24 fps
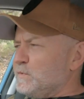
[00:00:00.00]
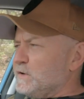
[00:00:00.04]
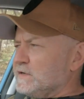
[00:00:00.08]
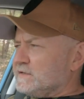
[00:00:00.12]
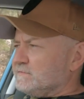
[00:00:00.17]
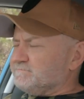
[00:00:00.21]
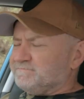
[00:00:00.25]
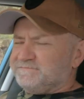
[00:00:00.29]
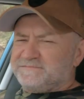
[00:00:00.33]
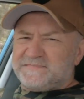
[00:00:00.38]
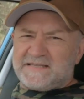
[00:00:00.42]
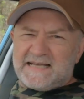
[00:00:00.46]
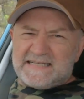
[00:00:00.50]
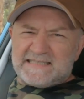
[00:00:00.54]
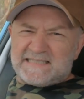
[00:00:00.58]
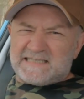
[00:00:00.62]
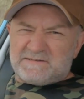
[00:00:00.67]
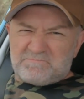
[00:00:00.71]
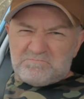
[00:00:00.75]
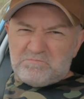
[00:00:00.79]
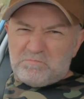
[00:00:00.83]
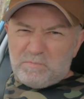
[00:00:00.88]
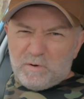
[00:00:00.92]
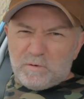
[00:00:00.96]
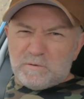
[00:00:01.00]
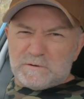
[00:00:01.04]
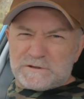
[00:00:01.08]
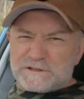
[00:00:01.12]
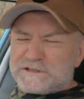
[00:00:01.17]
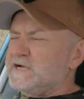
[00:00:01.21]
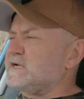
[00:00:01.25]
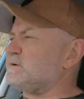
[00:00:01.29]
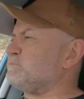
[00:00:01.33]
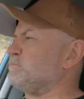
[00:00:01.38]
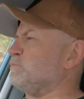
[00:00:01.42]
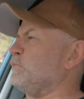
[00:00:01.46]
but that's
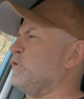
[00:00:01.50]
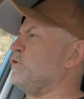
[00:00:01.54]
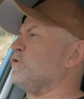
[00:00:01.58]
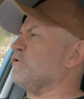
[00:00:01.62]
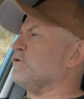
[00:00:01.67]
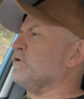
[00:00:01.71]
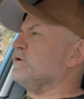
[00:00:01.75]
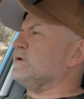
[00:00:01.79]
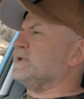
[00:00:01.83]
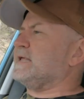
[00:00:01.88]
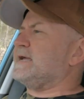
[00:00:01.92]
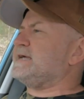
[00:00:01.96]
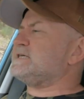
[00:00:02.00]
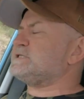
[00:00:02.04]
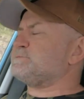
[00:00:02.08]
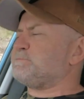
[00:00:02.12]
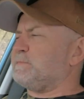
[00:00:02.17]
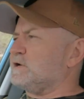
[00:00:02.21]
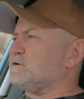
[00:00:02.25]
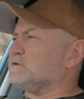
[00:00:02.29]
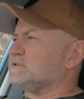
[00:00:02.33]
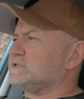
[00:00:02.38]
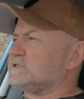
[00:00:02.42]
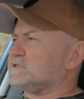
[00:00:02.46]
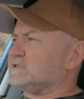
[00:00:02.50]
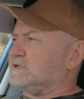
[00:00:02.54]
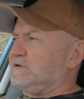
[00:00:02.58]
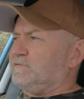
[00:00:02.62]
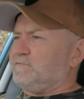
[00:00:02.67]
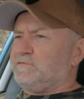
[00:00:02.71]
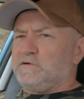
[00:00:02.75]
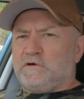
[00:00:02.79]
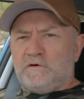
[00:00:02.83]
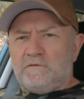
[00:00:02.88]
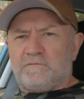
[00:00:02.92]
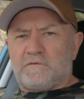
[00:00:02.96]
bullshit, more or less, because
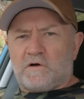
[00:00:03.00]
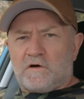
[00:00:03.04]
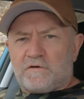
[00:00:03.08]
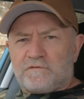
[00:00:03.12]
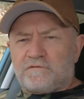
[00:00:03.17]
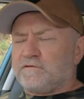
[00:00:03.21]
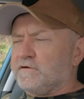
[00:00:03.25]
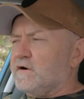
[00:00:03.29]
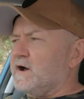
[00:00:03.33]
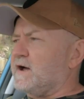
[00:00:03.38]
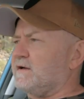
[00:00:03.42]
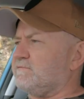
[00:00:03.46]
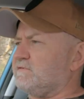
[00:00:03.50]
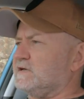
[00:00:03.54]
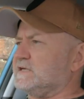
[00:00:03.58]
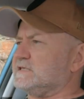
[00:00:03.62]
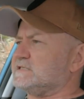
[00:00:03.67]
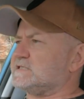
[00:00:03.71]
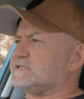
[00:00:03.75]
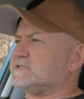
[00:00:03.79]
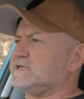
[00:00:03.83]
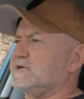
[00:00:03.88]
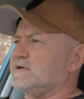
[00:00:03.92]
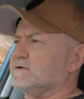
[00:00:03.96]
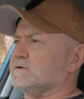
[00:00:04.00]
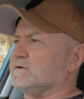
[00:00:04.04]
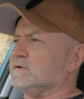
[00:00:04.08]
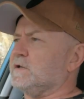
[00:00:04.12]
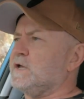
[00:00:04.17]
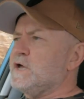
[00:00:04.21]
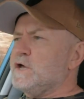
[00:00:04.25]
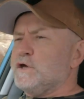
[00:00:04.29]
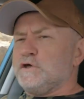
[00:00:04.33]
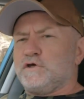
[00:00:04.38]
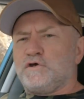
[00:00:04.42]
if you've got driving skill,